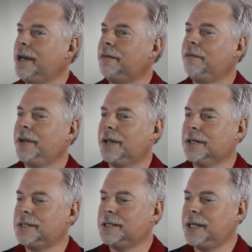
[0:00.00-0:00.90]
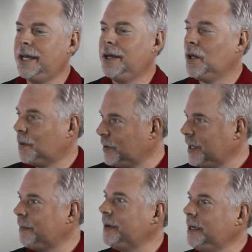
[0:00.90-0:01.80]
we have VELUX is a global
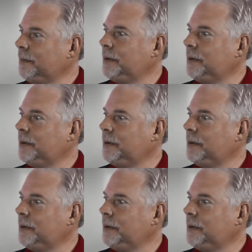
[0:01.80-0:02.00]
company.